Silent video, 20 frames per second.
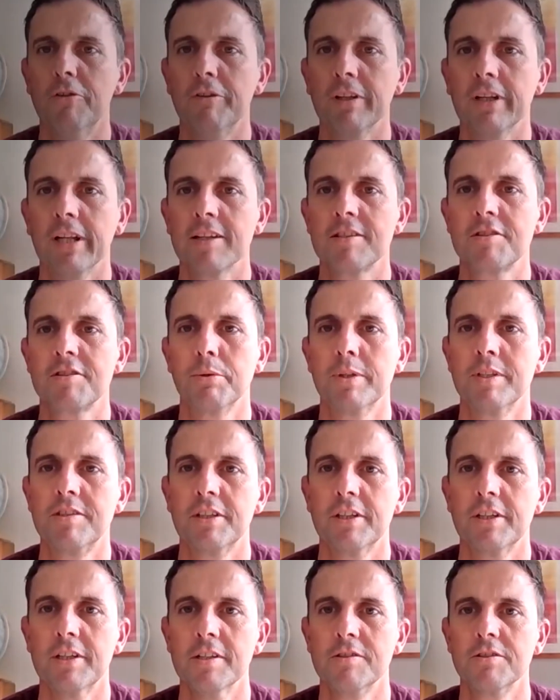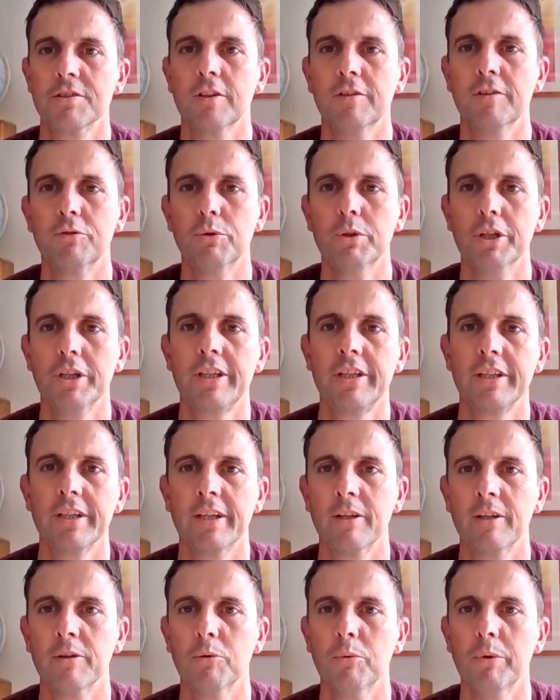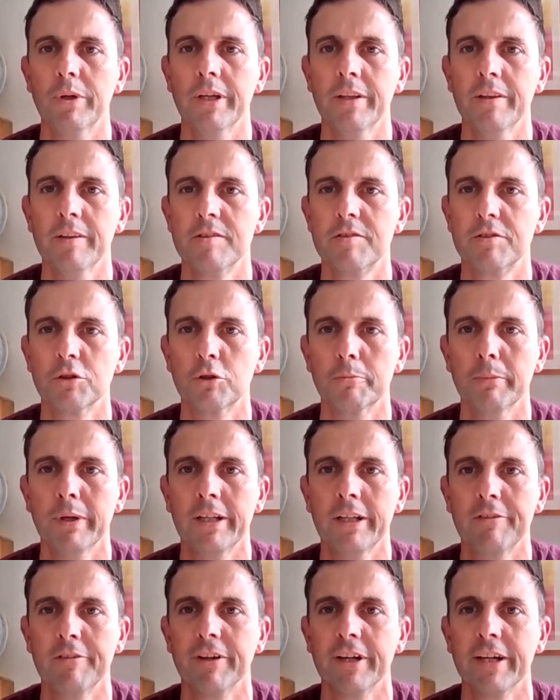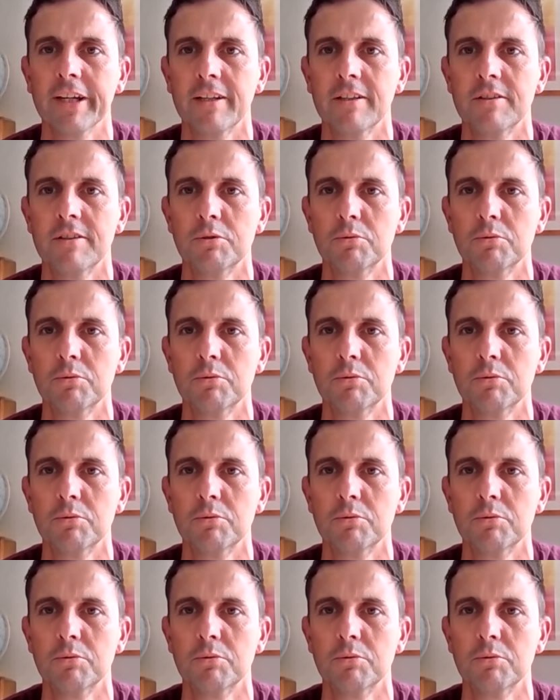over the last 20 years of working with so many fine